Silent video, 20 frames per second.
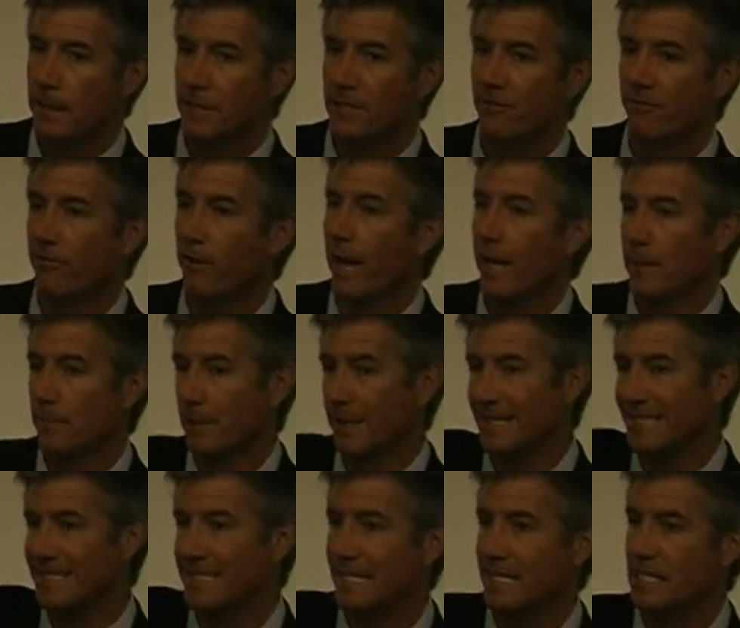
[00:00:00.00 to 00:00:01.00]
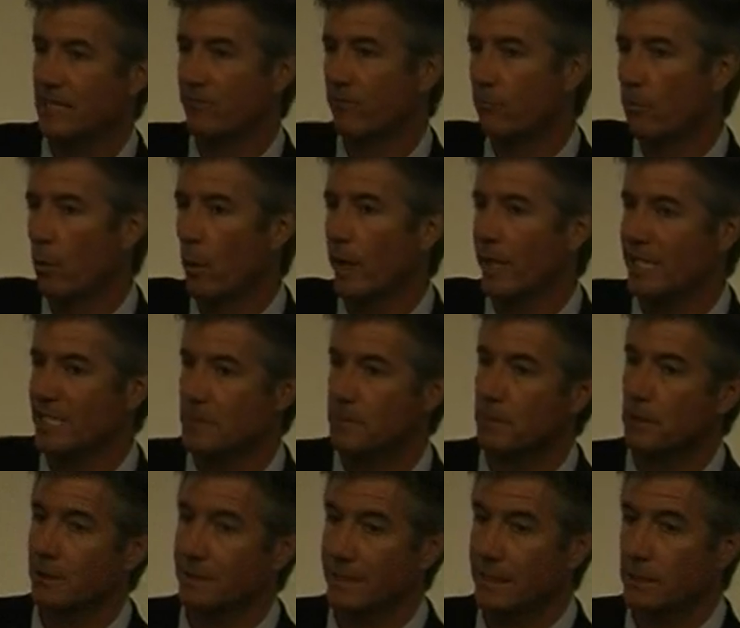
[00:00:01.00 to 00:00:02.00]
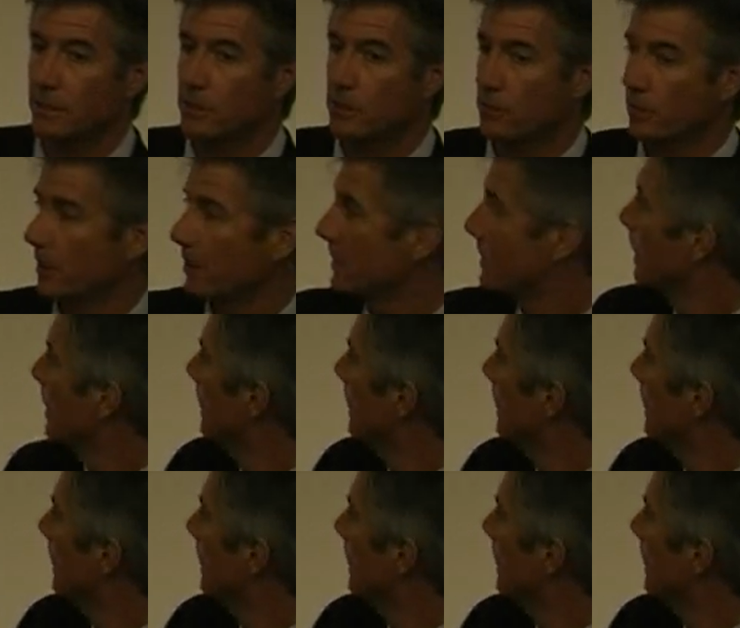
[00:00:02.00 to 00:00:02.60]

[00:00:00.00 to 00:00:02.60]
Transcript: defined by six voids built into it,